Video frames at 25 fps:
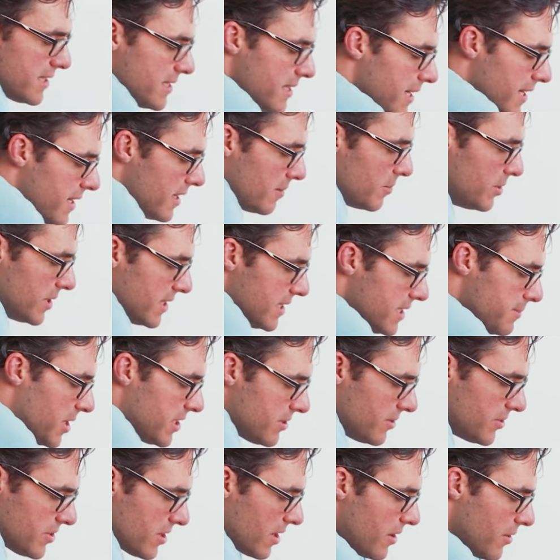it's under
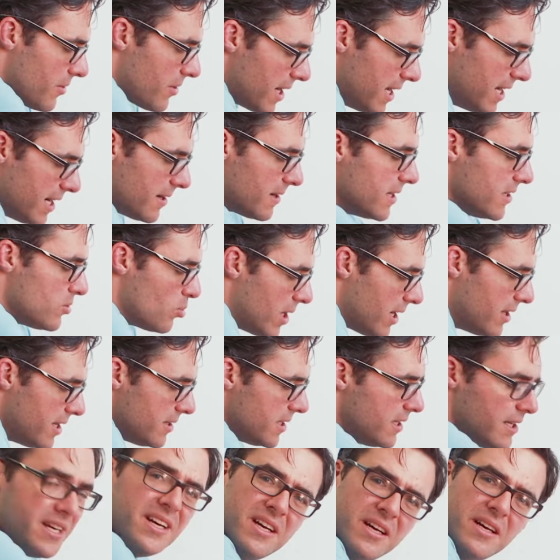$10
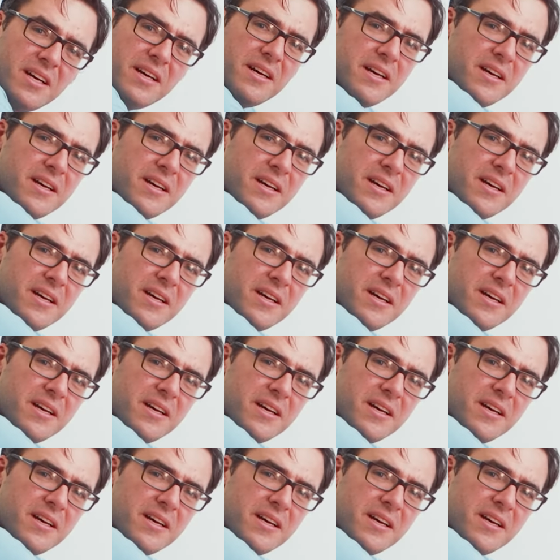if you're